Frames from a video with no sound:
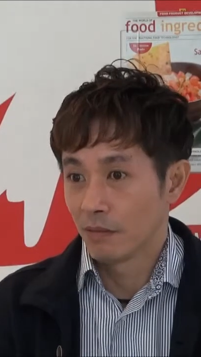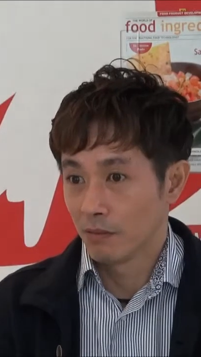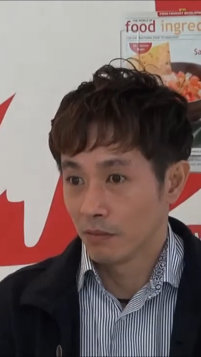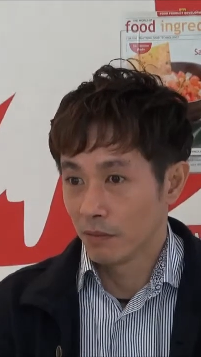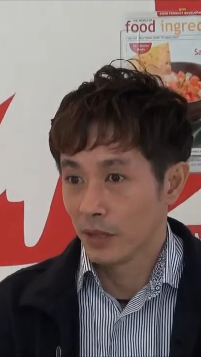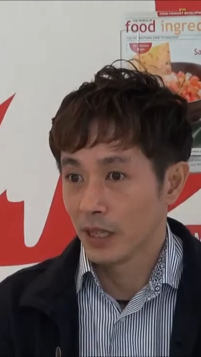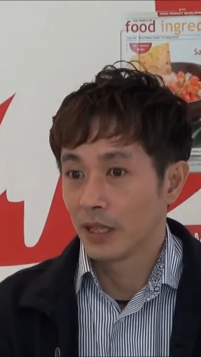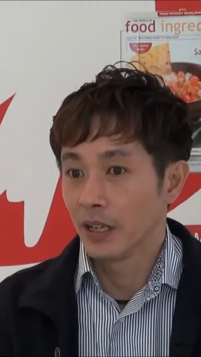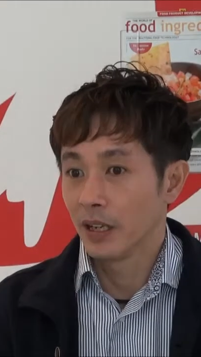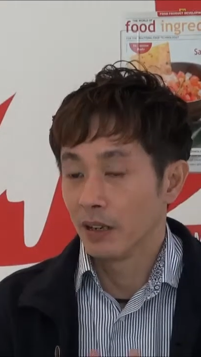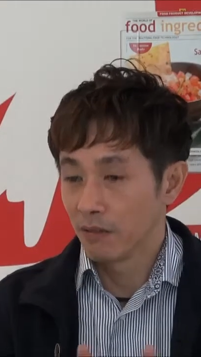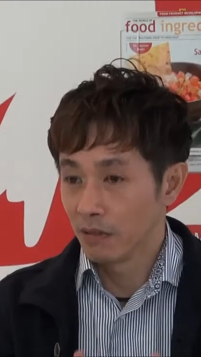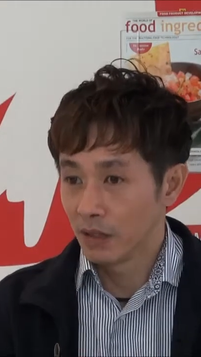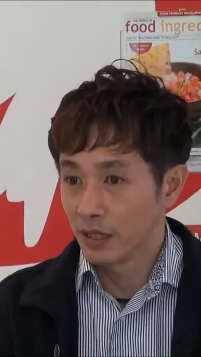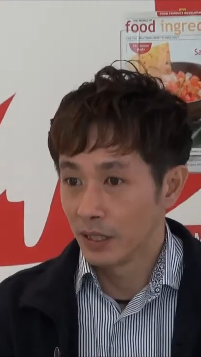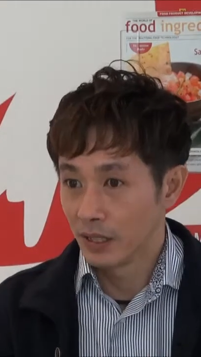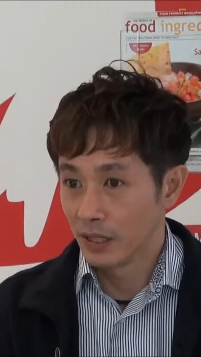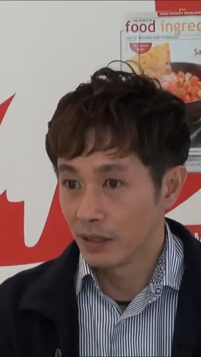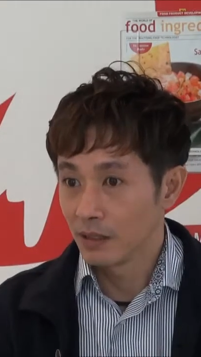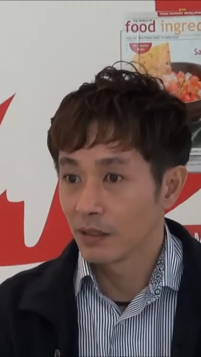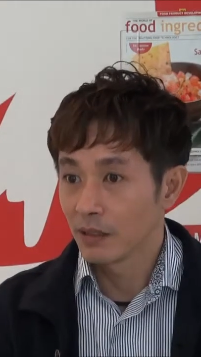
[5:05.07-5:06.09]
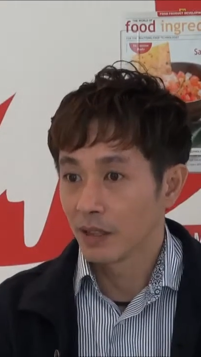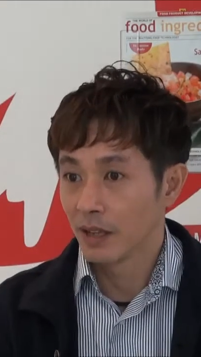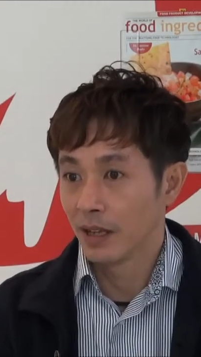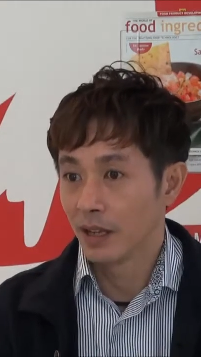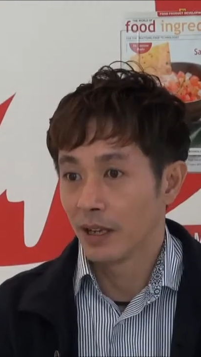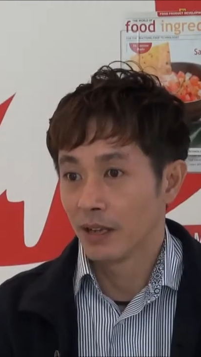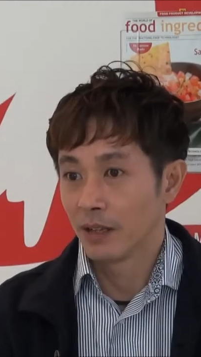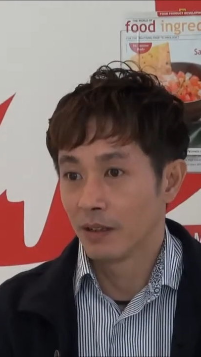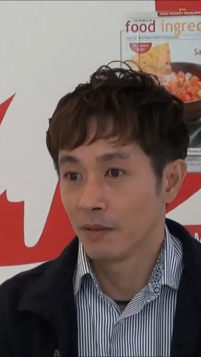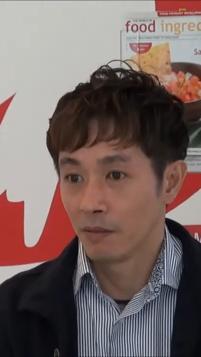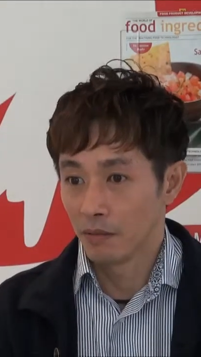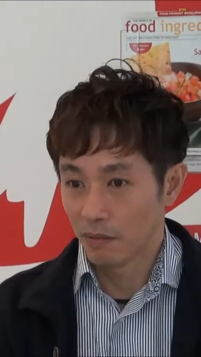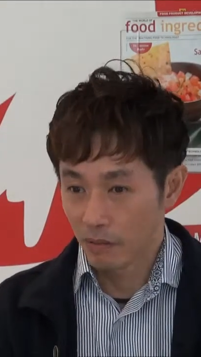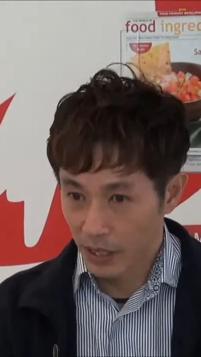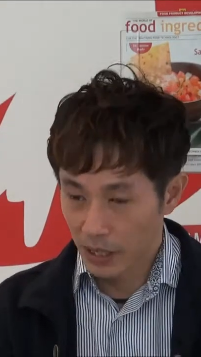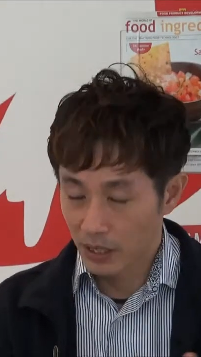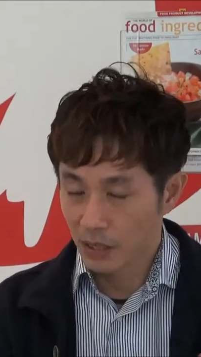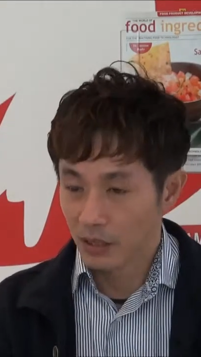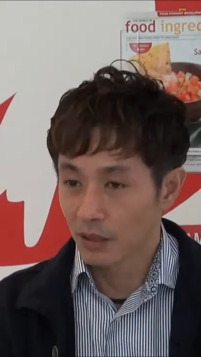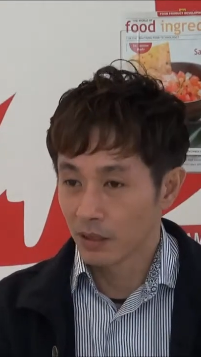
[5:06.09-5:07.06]
what they have learned, and
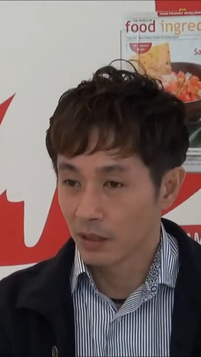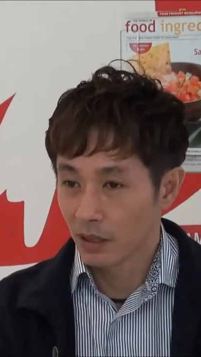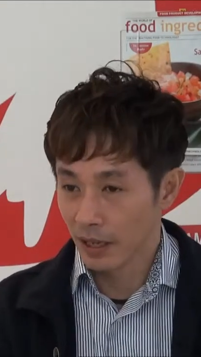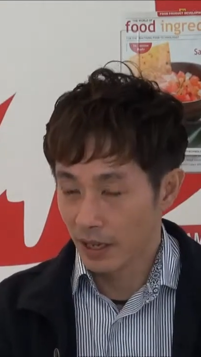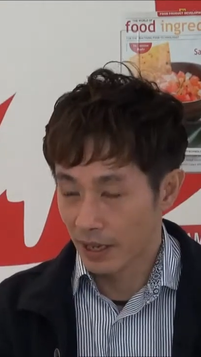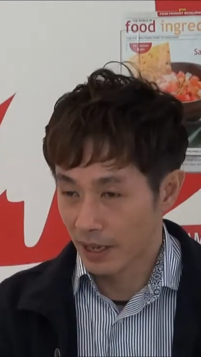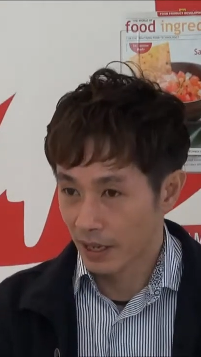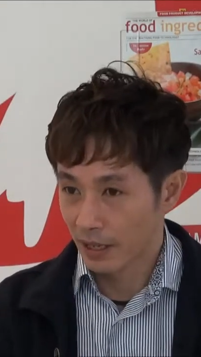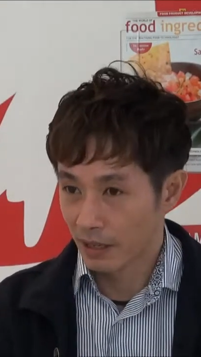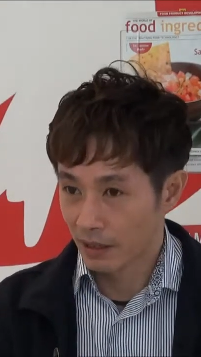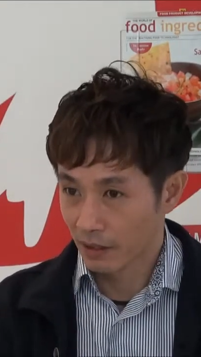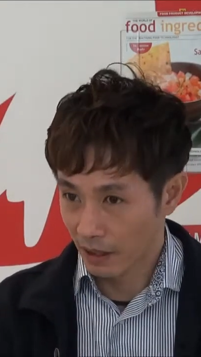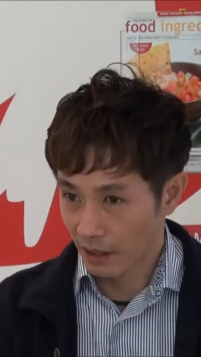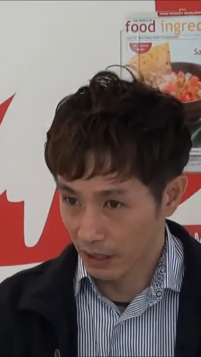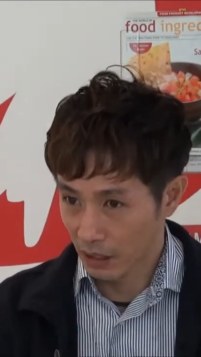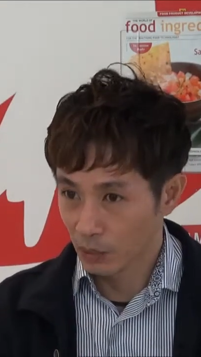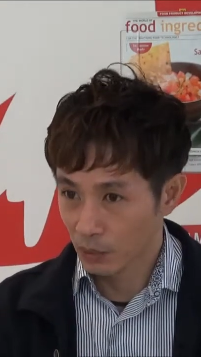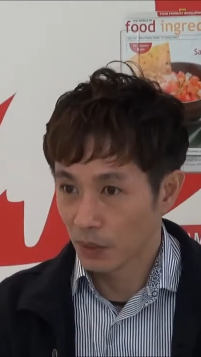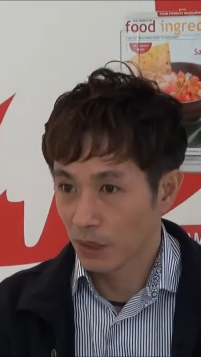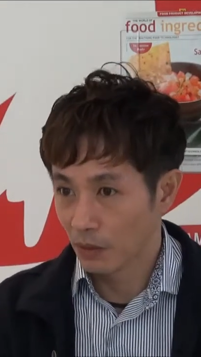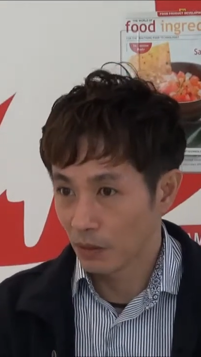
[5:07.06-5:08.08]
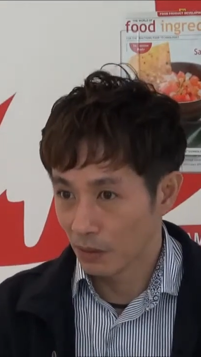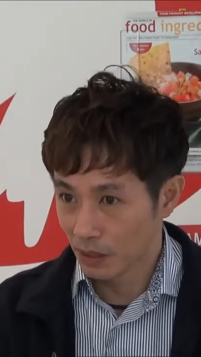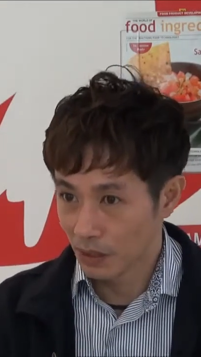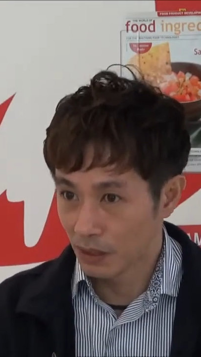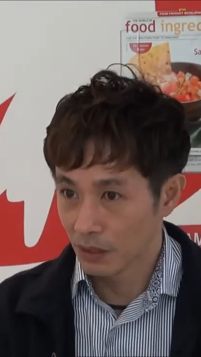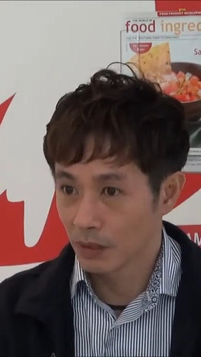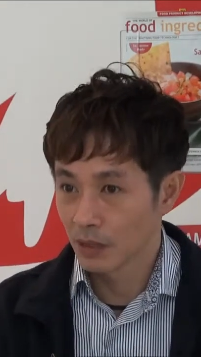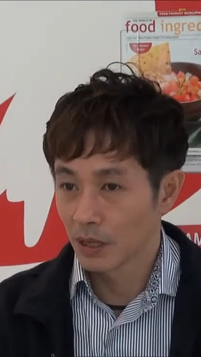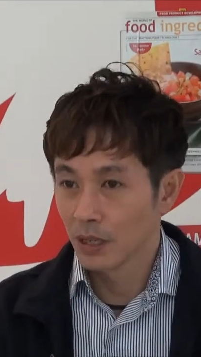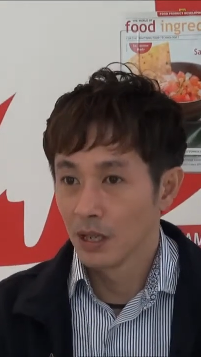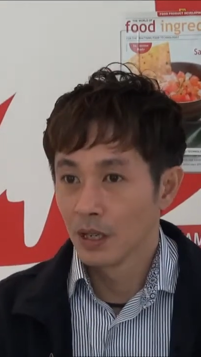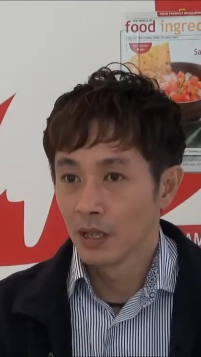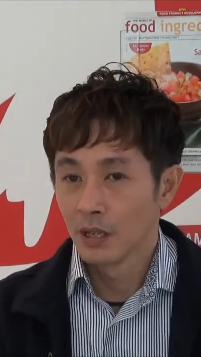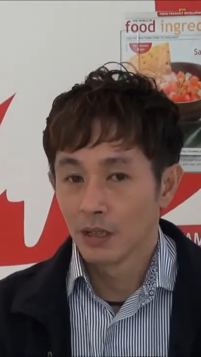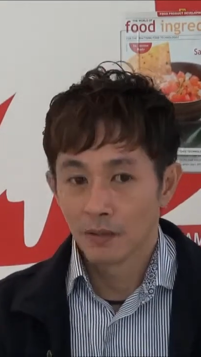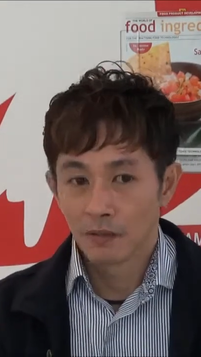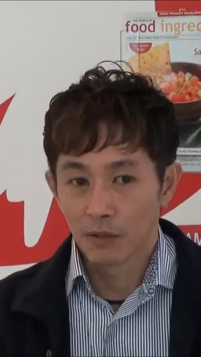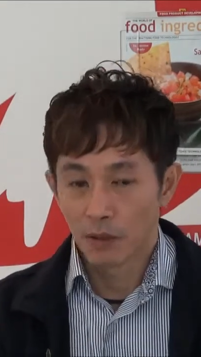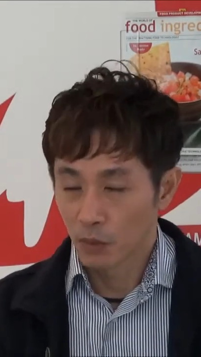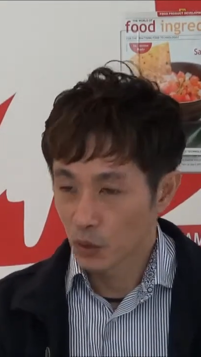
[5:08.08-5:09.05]
based on their experience
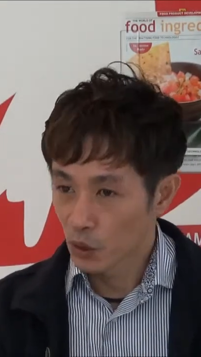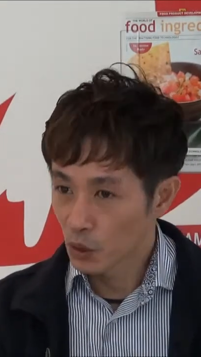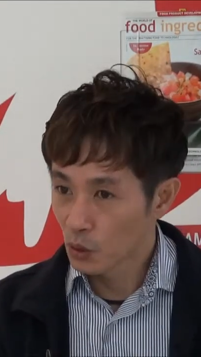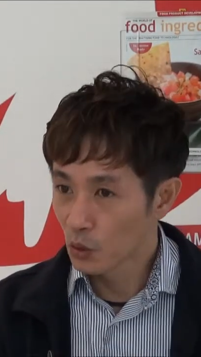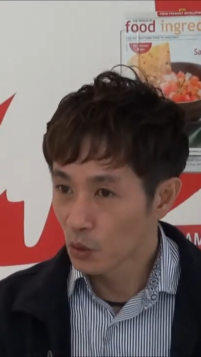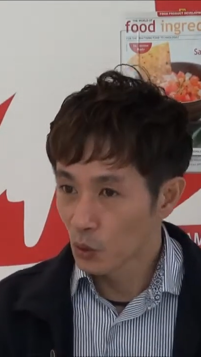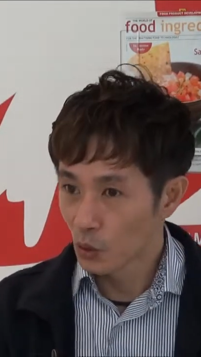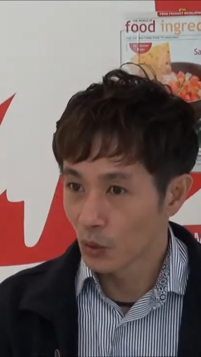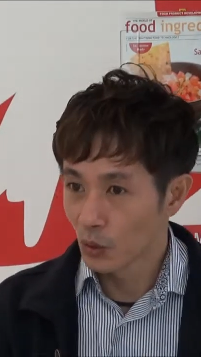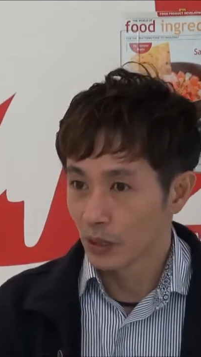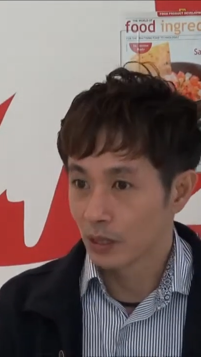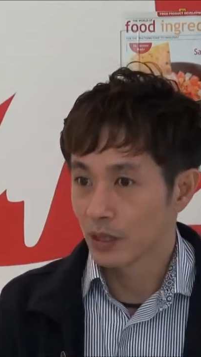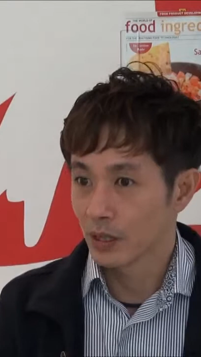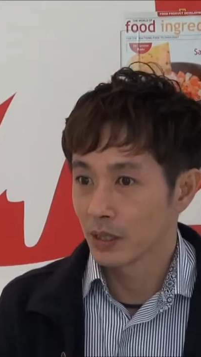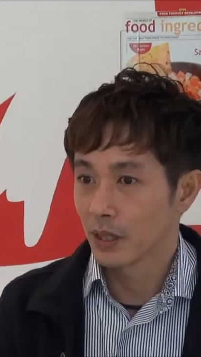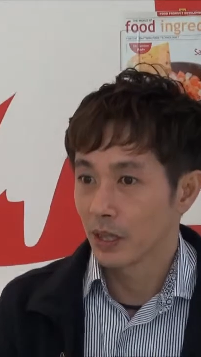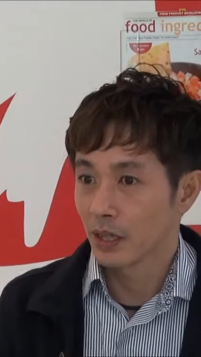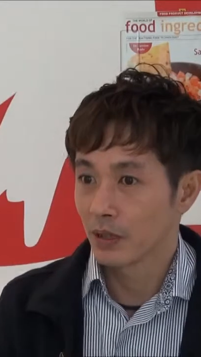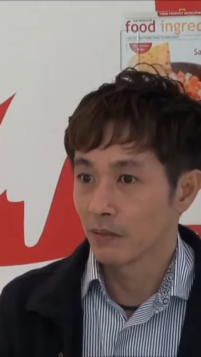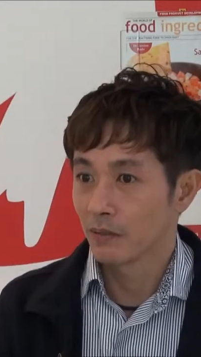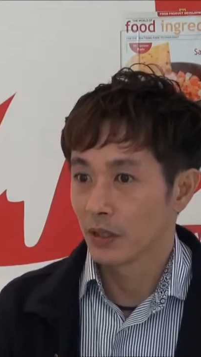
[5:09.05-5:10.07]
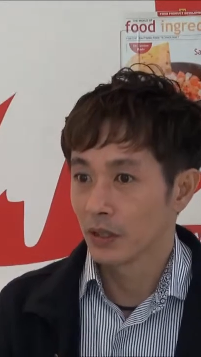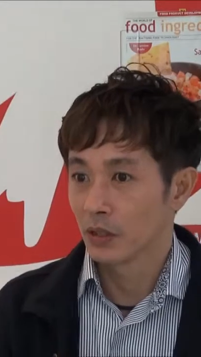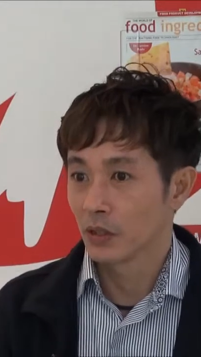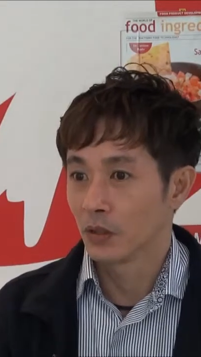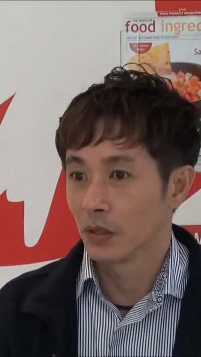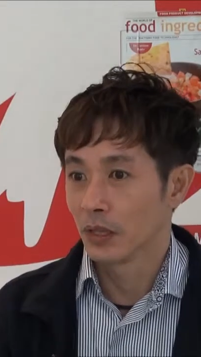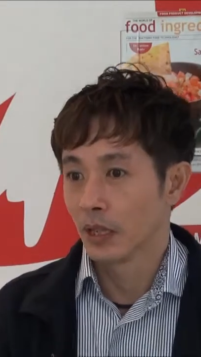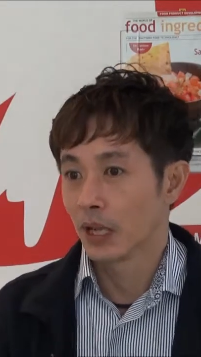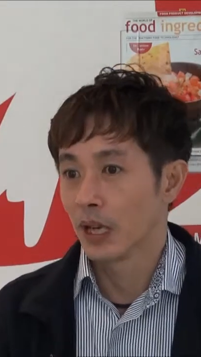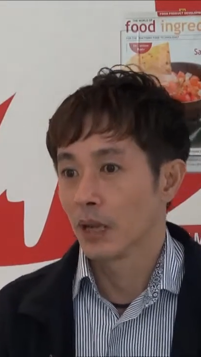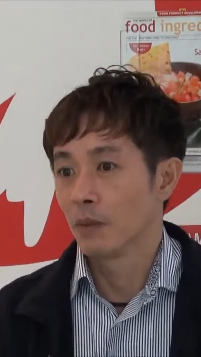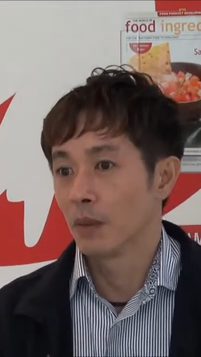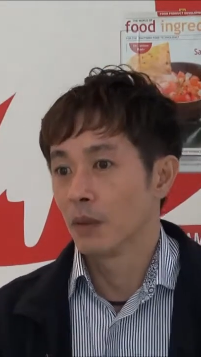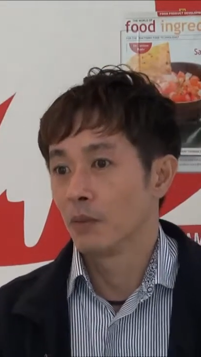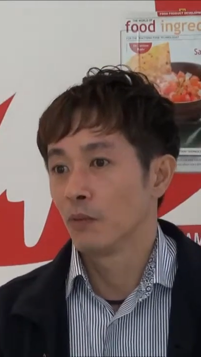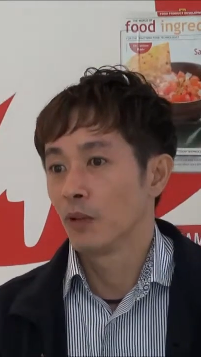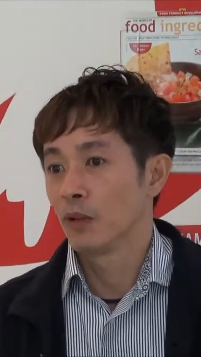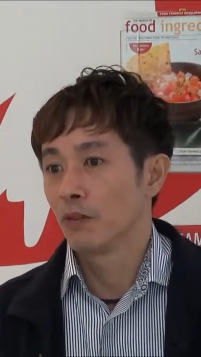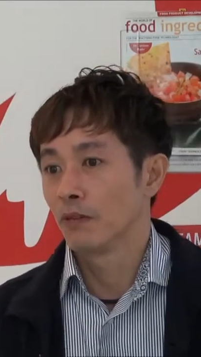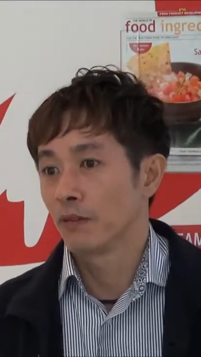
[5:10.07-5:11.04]
from school itself, they come in
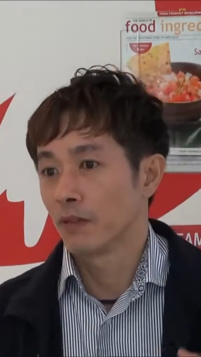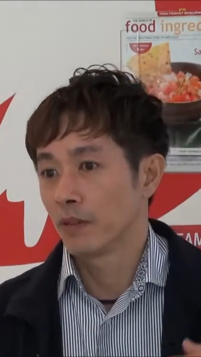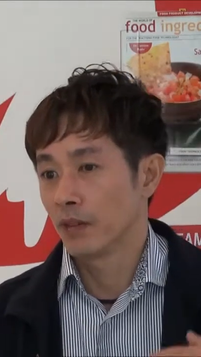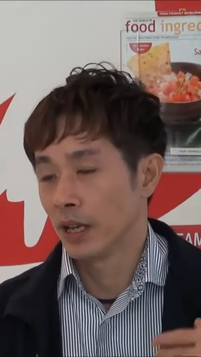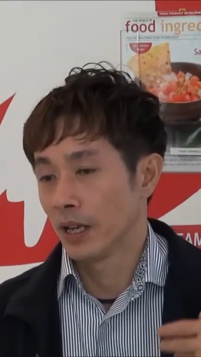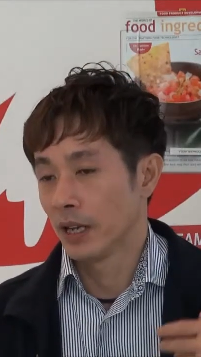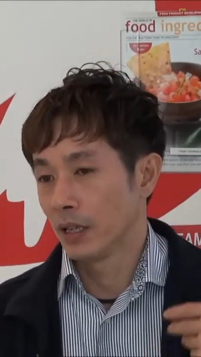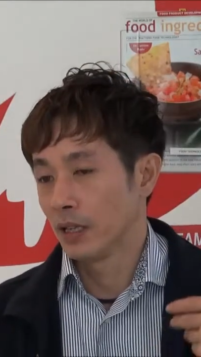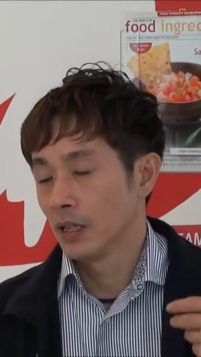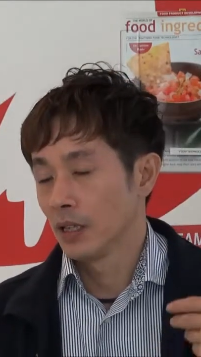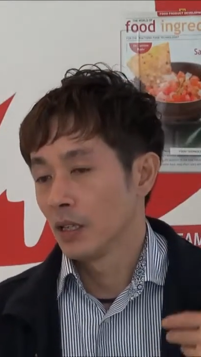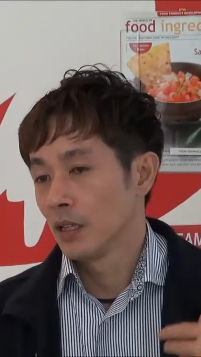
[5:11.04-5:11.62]
with like,